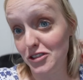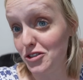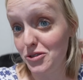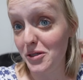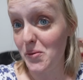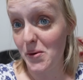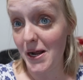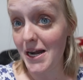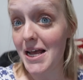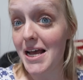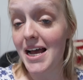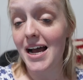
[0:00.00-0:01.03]
truly what
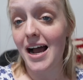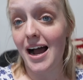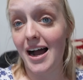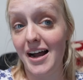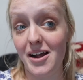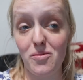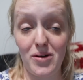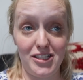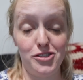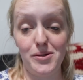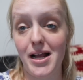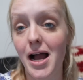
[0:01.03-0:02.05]
I
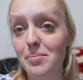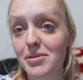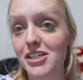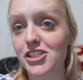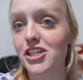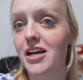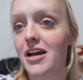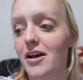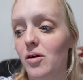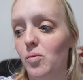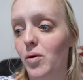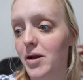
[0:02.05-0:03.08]
want to accomplish.
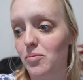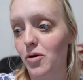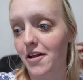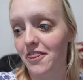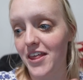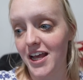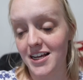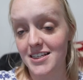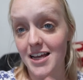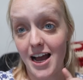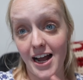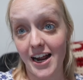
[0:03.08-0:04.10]
One important thing
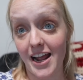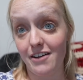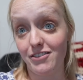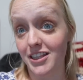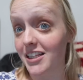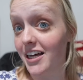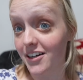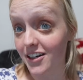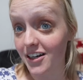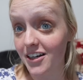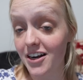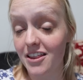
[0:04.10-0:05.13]
is I have a
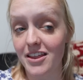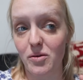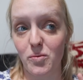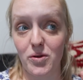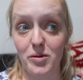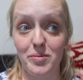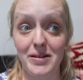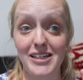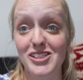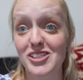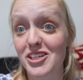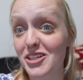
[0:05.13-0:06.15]
letter that will
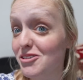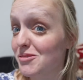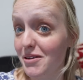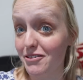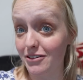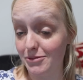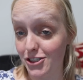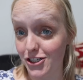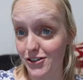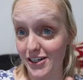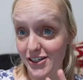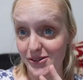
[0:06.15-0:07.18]
excuse me from
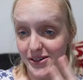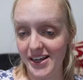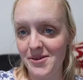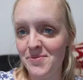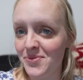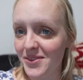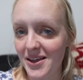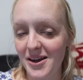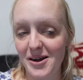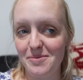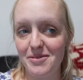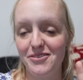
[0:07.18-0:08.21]
jury duty.
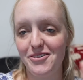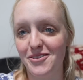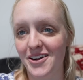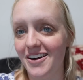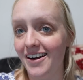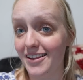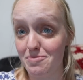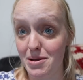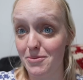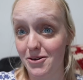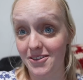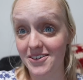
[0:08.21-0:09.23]
Um, if you recall, on
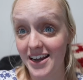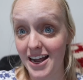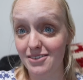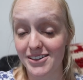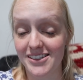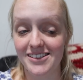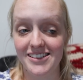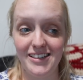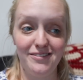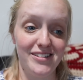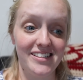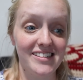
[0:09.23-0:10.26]
my birthday, I
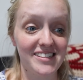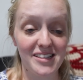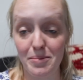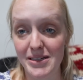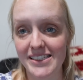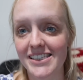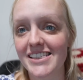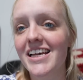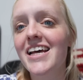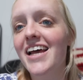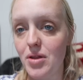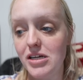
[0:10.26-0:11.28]
received summons.
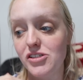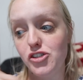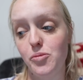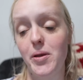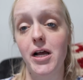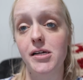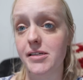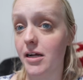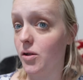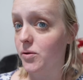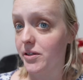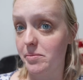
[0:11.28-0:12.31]
So because
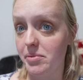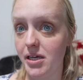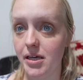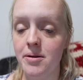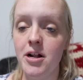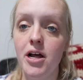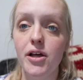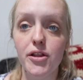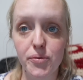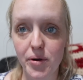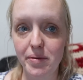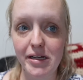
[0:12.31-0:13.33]
I'll only be
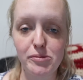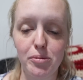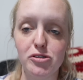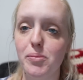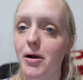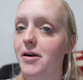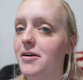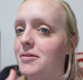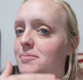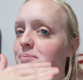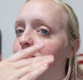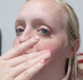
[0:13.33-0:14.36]
three weeks
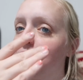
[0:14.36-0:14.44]
postpartum,